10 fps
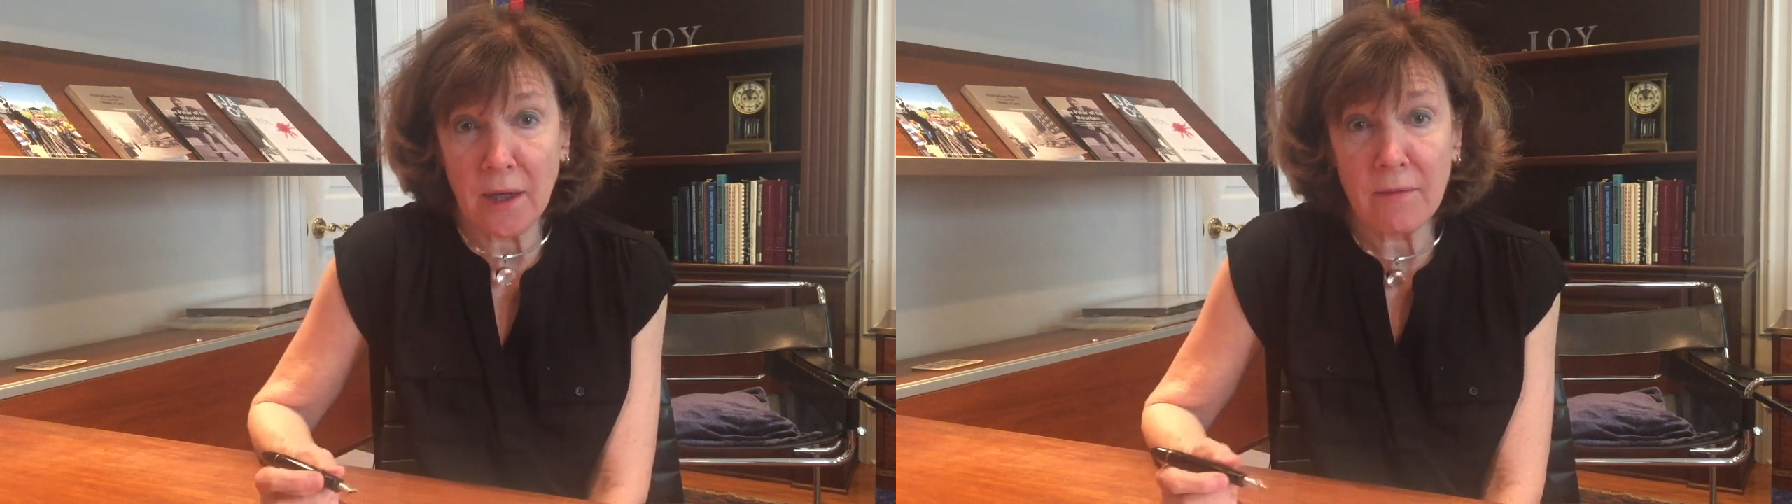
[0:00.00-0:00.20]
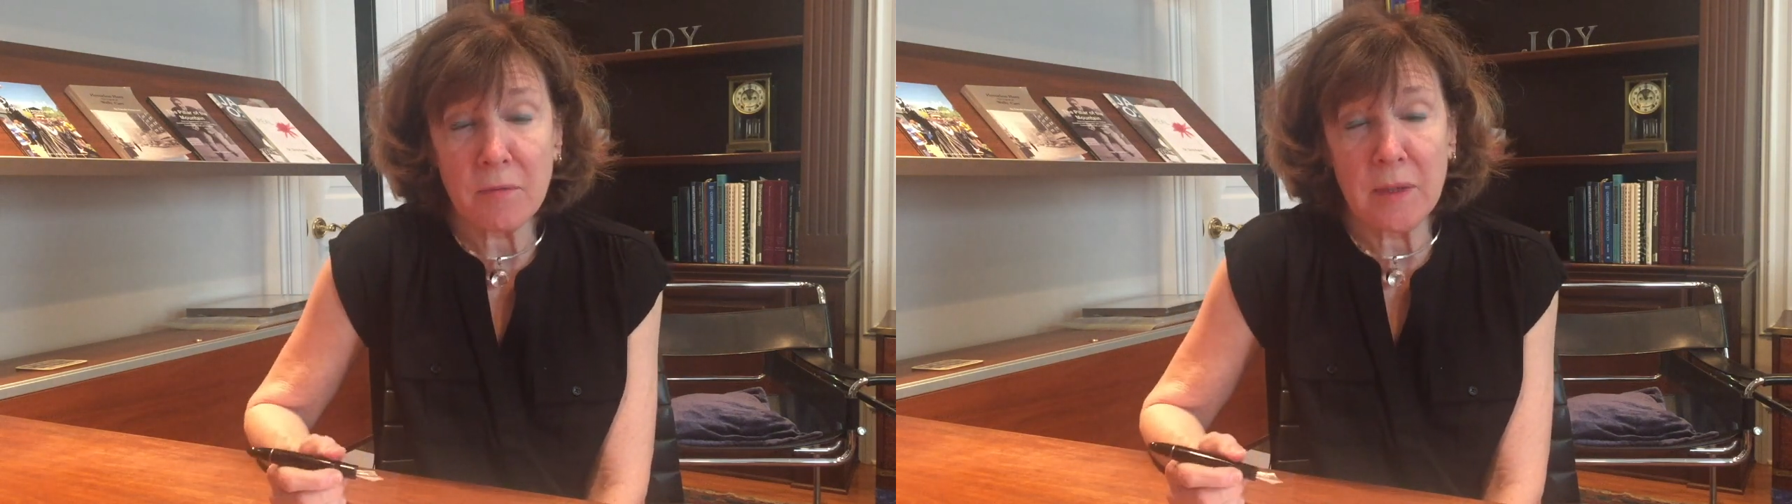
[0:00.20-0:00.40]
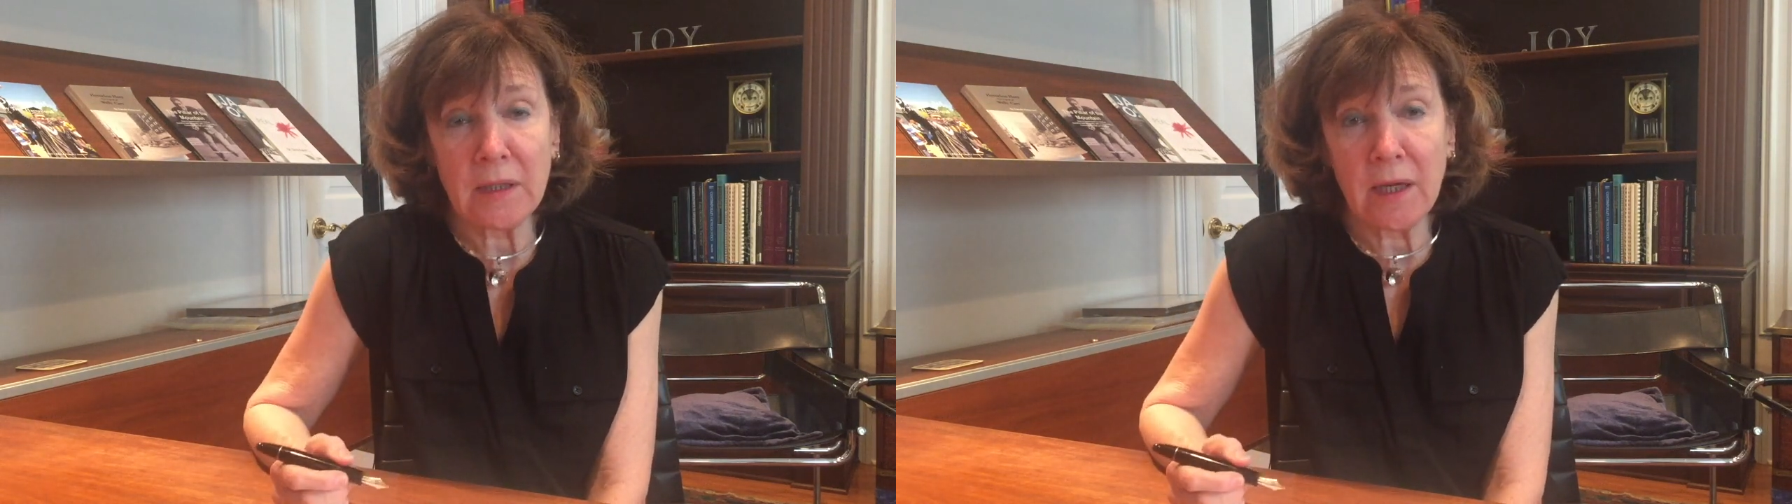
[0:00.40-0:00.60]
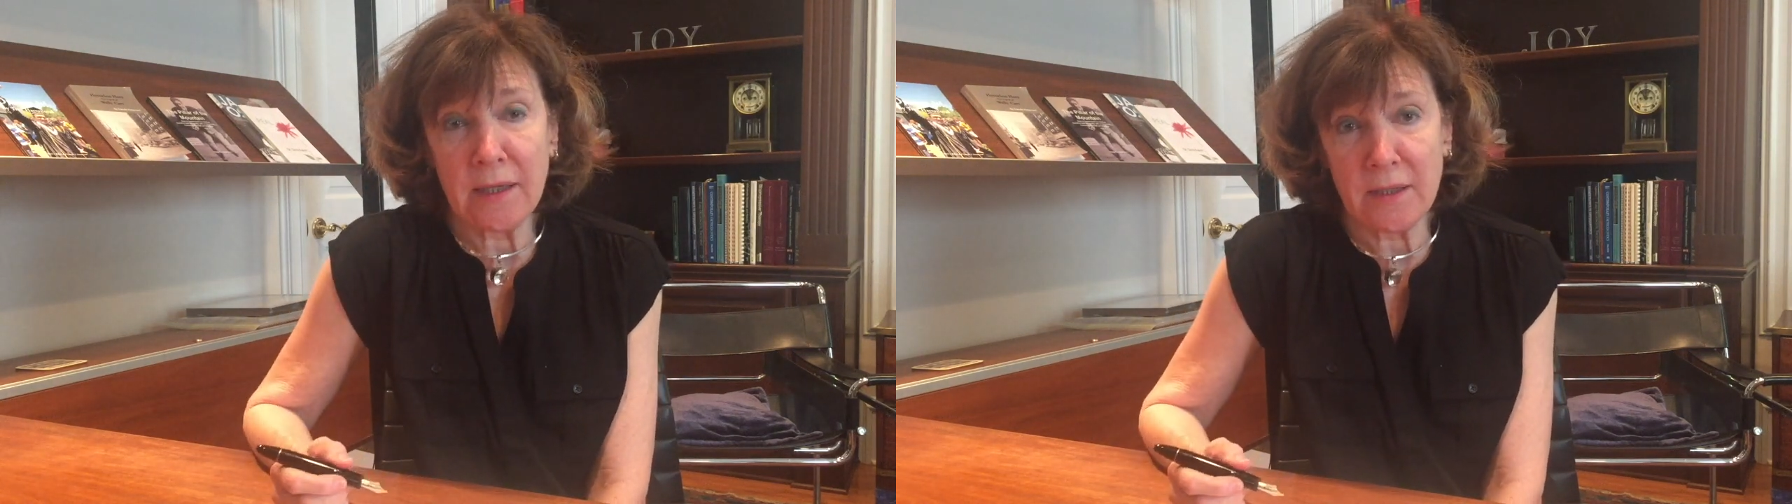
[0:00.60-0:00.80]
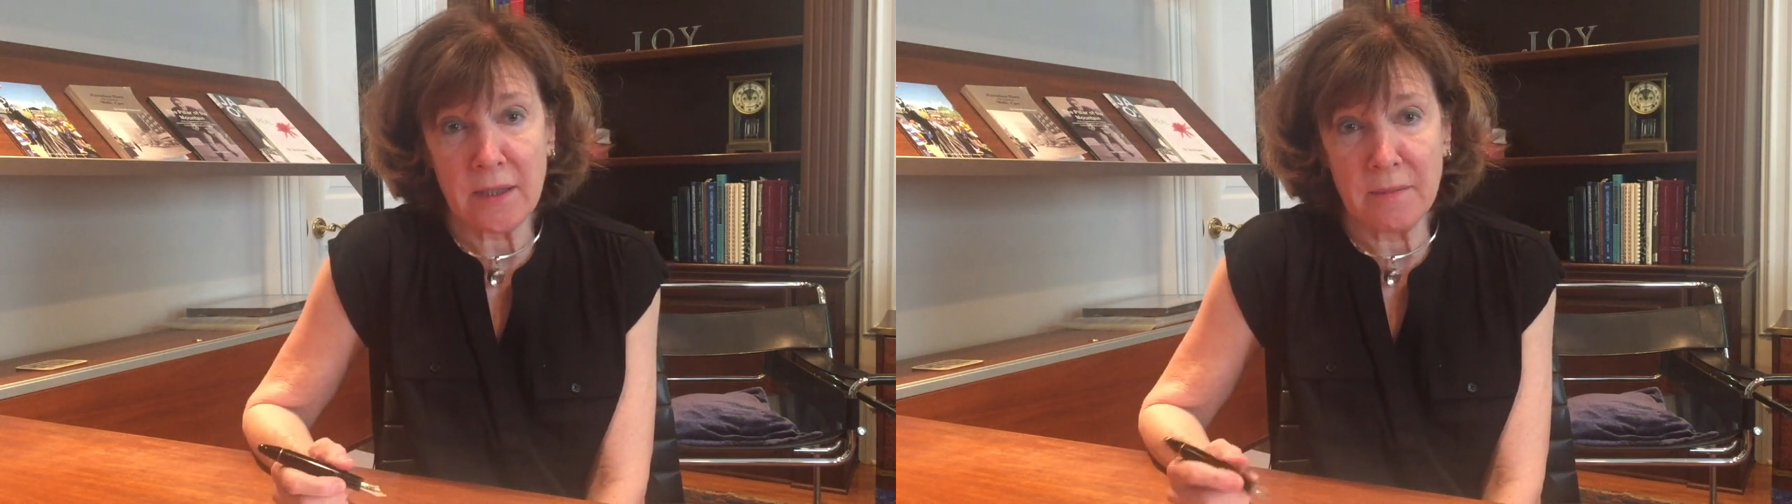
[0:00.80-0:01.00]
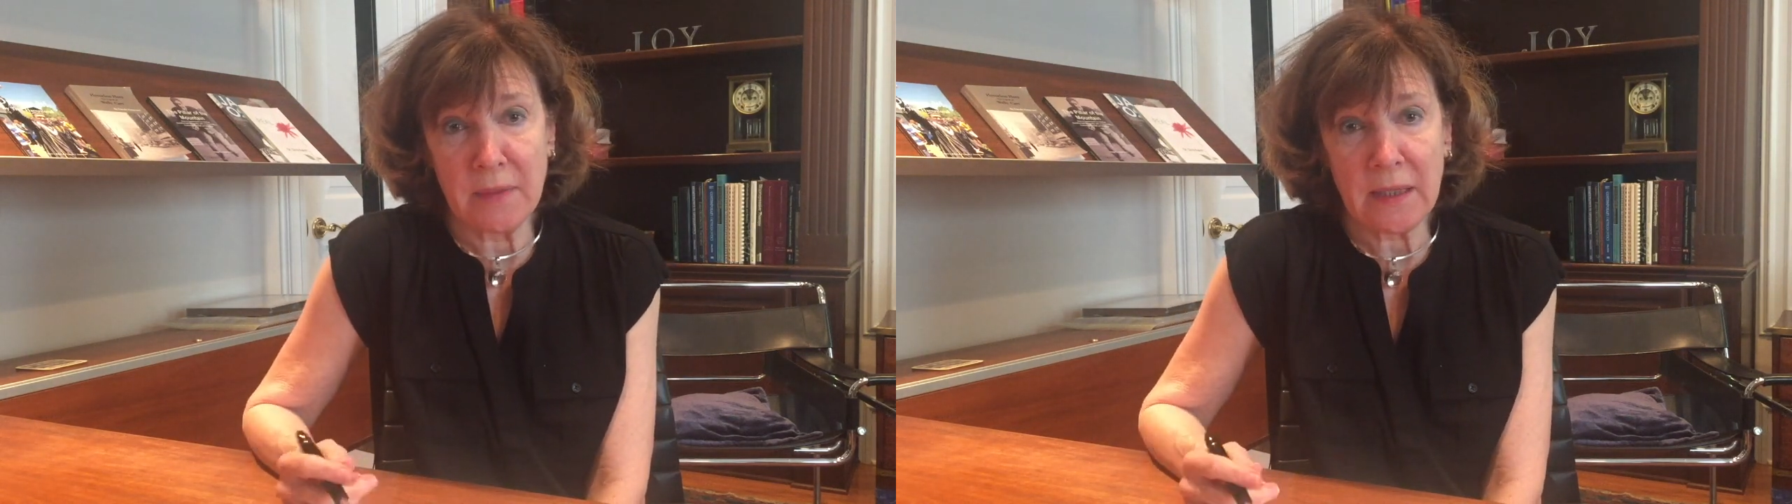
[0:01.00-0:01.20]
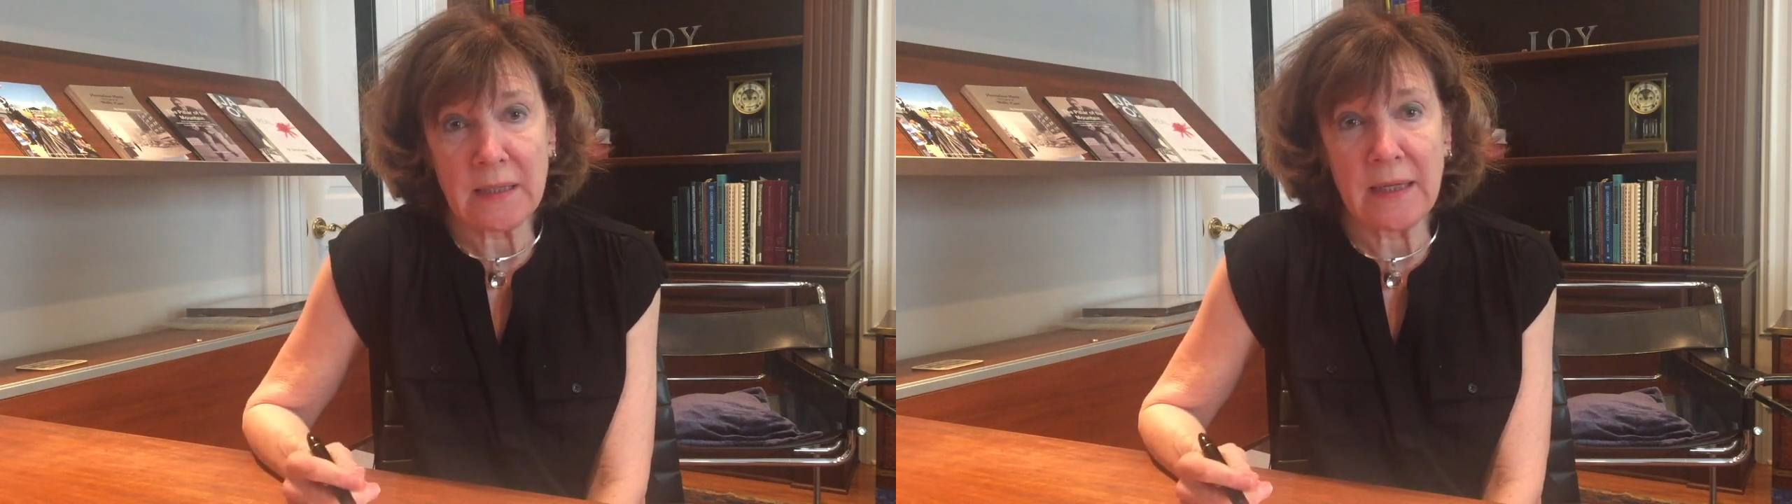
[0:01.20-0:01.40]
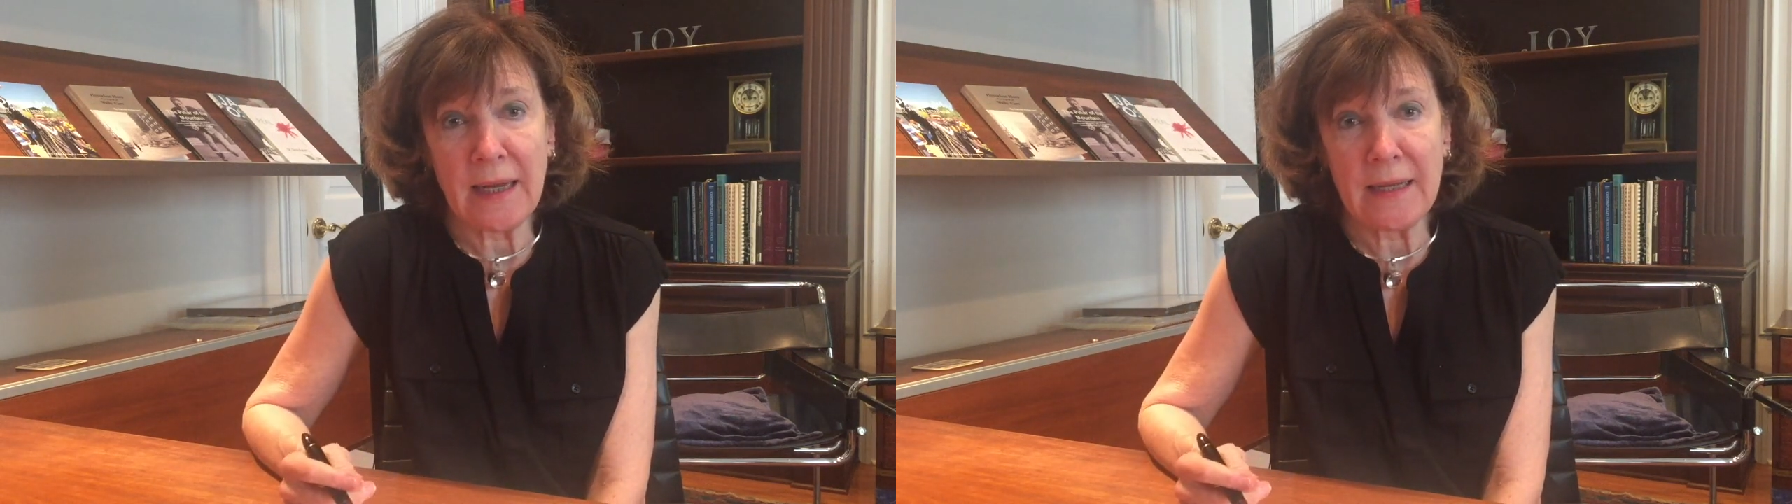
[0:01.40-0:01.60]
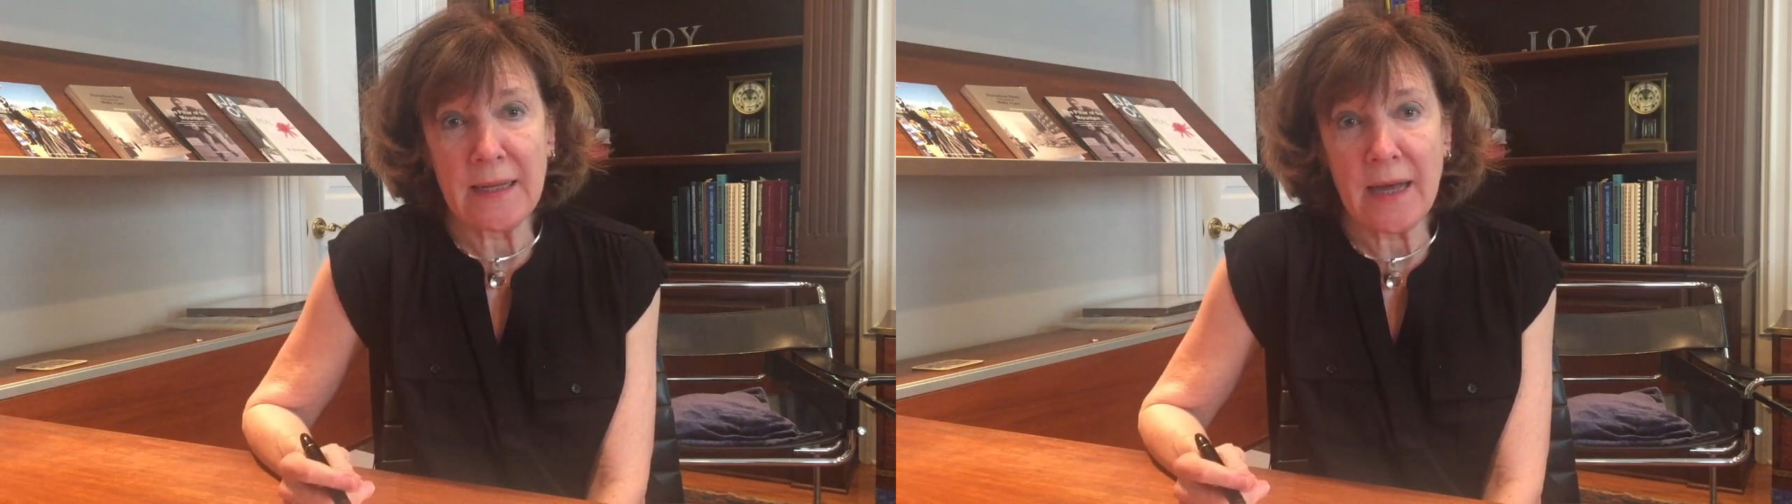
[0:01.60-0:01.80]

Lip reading: government got into the mix and